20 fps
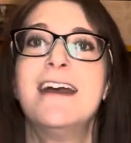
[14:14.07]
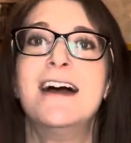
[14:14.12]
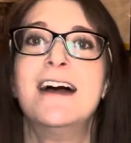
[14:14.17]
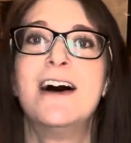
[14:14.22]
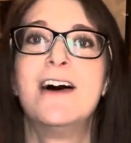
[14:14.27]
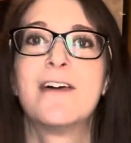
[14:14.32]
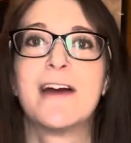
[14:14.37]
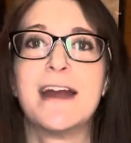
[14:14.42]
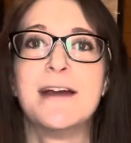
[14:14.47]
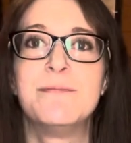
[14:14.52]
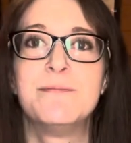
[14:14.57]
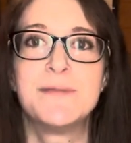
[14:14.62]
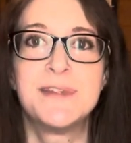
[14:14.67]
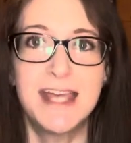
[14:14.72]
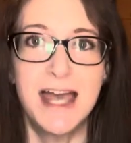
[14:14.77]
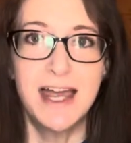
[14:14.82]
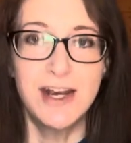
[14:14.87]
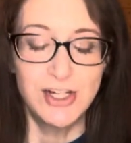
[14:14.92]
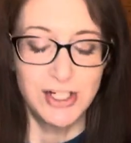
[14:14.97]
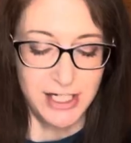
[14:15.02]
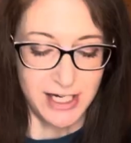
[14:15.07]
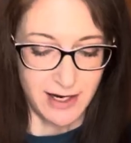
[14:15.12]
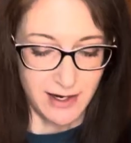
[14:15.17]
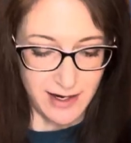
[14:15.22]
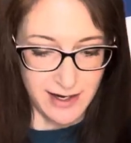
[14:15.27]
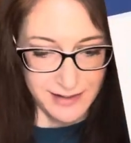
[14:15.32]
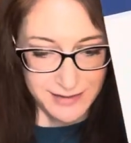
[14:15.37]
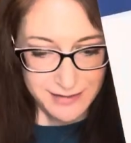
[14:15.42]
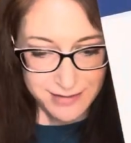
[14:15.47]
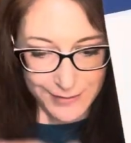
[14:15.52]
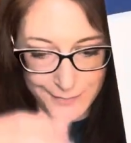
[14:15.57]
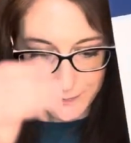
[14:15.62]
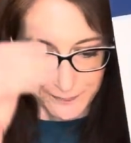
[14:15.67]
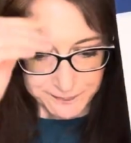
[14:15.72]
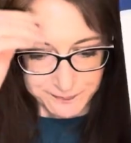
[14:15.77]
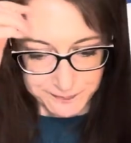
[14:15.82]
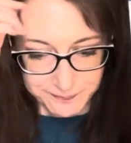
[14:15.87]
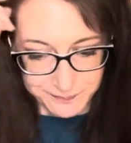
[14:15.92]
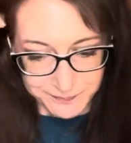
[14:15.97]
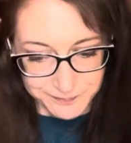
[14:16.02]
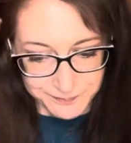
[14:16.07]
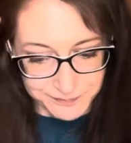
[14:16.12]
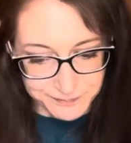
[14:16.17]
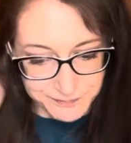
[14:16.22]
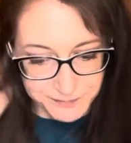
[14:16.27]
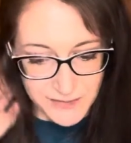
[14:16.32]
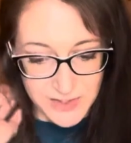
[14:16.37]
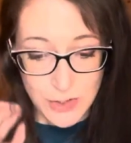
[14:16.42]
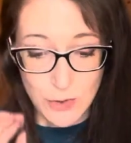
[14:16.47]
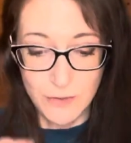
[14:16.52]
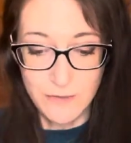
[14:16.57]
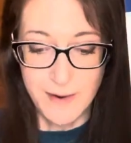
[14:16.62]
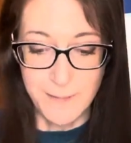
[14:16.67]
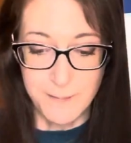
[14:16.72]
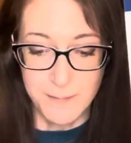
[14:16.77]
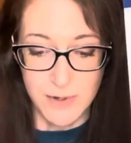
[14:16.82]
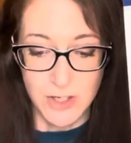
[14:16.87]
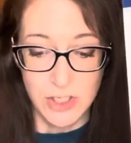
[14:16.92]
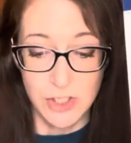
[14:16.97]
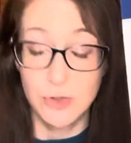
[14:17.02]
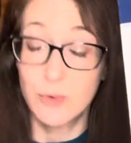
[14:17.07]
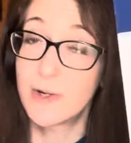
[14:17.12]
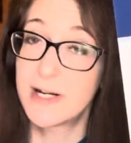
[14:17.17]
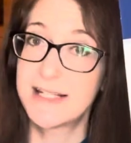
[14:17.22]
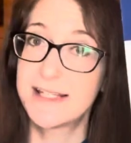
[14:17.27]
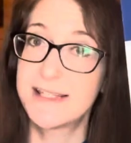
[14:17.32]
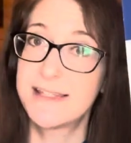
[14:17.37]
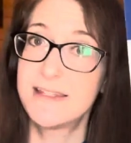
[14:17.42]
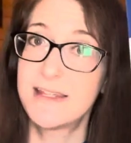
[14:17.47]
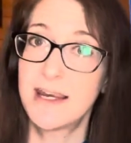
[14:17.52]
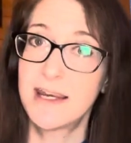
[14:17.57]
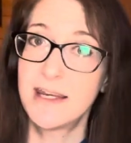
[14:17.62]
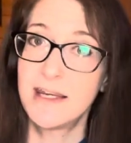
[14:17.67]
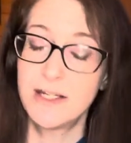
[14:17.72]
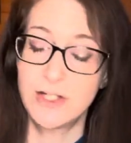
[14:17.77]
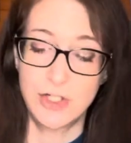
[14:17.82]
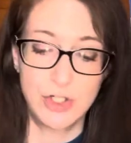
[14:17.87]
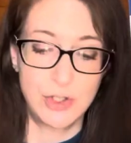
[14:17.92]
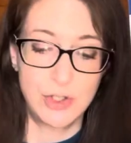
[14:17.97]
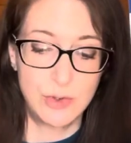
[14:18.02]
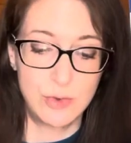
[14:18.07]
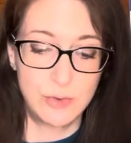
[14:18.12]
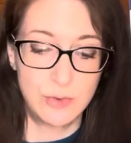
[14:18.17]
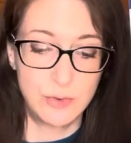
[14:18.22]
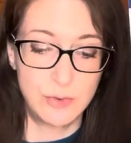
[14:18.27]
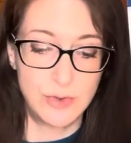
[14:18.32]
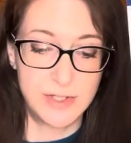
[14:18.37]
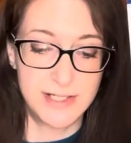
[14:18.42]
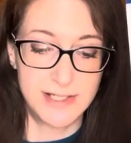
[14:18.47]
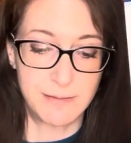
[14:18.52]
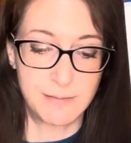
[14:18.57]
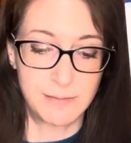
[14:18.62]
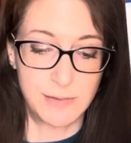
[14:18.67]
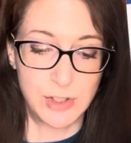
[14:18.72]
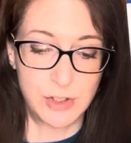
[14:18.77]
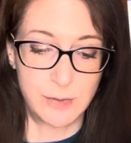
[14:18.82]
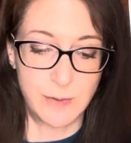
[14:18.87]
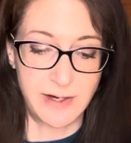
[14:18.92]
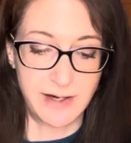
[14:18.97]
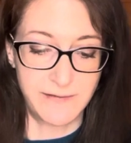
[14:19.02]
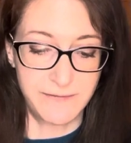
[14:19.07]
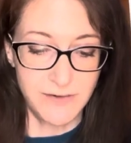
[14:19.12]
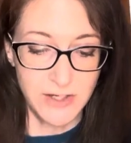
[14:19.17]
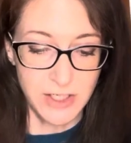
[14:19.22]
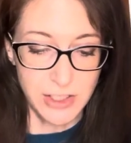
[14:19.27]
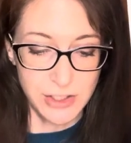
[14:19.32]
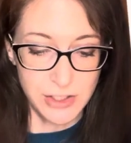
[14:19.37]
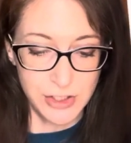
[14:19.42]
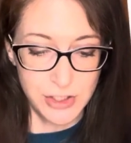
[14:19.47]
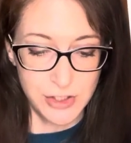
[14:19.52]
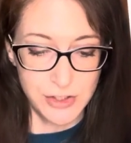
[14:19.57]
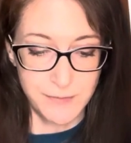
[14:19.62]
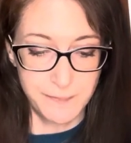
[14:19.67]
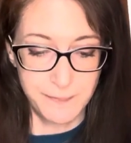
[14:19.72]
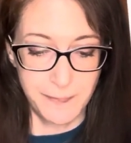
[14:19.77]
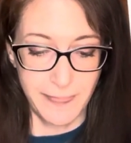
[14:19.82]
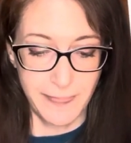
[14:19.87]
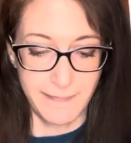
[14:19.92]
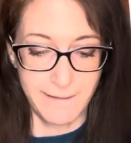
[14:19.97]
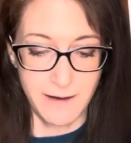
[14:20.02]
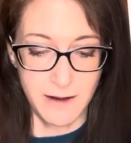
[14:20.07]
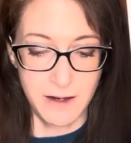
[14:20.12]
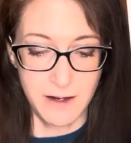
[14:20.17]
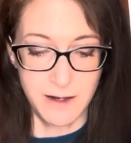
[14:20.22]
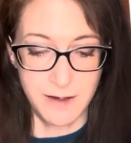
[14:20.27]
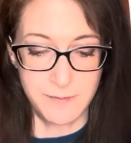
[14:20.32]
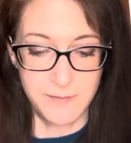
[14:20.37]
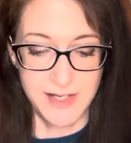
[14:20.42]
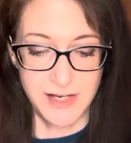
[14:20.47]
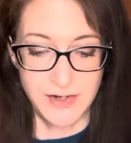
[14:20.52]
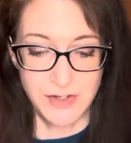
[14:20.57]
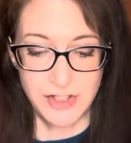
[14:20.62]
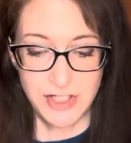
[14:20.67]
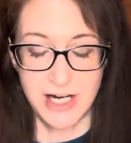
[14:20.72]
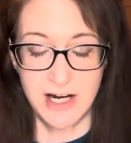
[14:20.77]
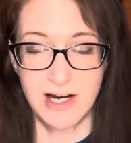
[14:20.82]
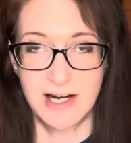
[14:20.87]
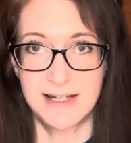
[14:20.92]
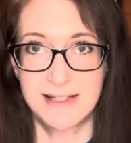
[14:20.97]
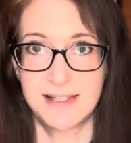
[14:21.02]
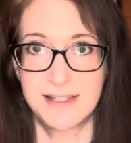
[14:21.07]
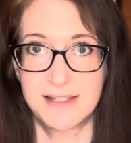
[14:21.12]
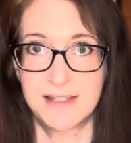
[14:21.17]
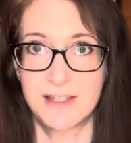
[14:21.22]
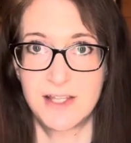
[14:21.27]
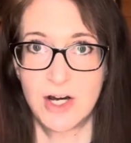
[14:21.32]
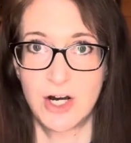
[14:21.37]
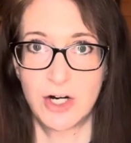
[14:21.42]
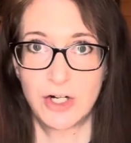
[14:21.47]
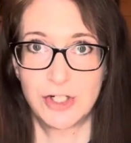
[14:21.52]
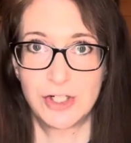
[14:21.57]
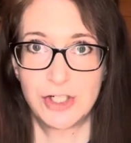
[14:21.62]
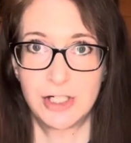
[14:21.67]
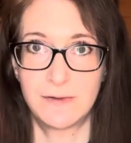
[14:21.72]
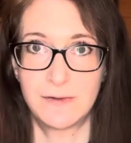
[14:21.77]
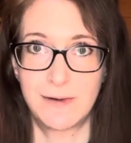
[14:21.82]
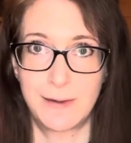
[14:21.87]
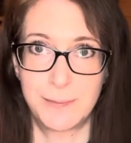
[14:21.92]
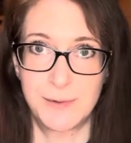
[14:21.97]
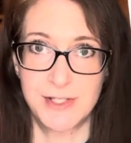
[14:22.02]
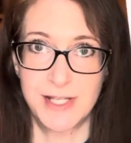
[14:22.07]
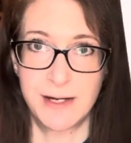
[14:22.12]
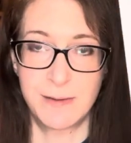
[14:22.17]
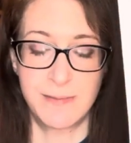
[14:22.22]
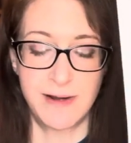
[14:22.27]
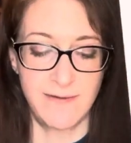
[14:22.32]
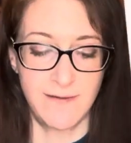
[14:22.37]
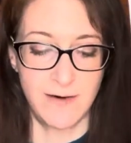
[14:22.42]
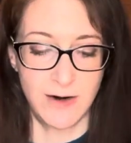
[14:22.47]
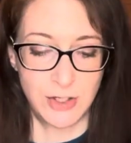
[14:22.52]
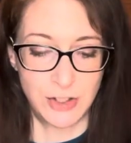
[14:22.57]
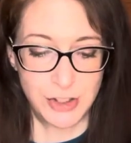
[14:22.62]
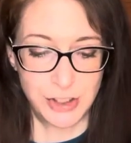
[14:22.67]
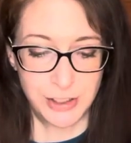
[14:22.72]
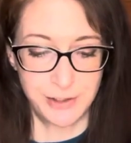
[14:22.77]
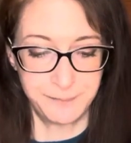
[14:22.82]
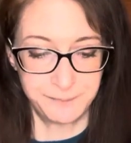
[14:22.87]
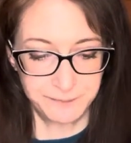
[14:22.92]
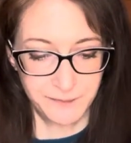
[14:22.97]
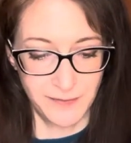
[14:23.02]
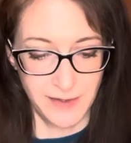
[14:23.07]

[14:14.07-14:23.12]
Okay, Sagittarius. November 22nd to December 21st, Sagittarius is the archer, represented by the archer.